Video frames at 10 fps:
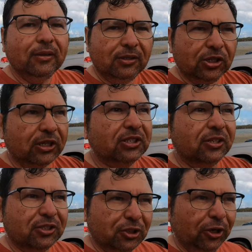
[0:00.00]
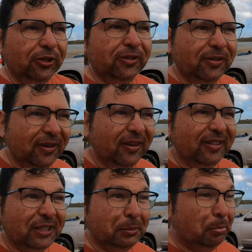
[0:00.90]
just in certain
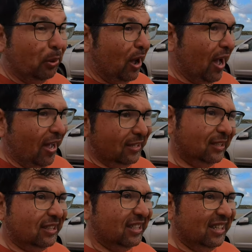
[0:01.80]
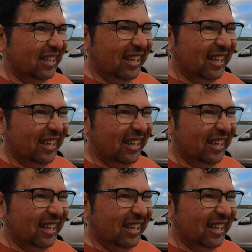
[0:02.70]
spots,